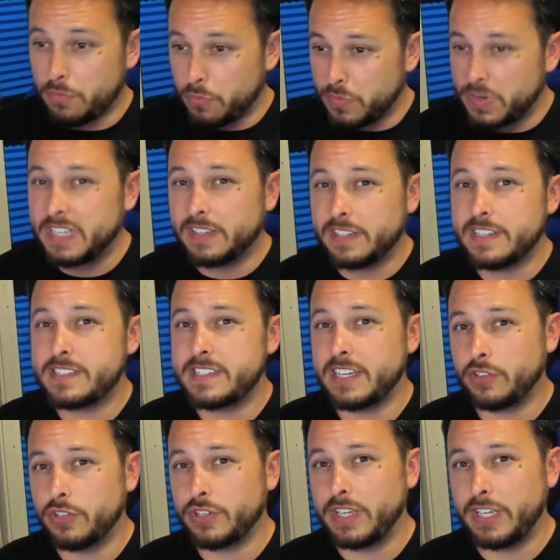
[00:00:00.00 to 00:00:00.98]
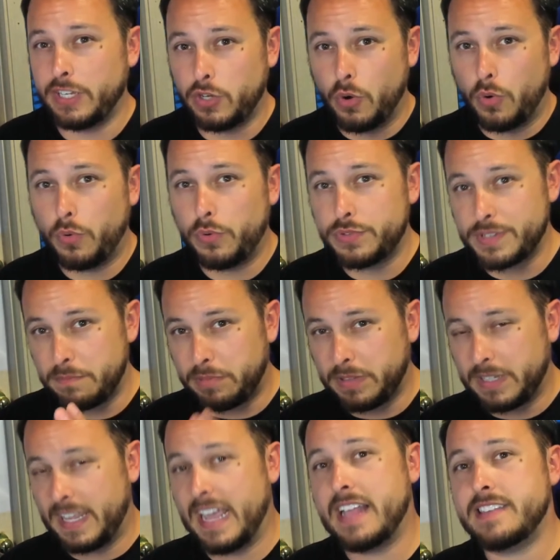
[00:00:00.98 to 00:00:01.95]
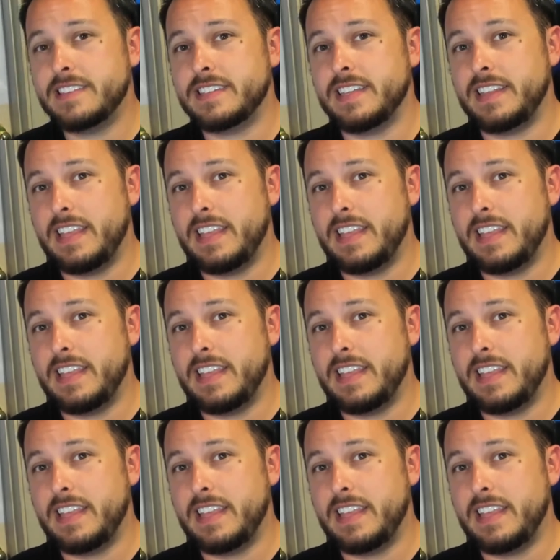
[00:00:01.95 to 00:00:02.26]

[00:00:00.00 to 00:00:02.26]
realistic looking goals and plans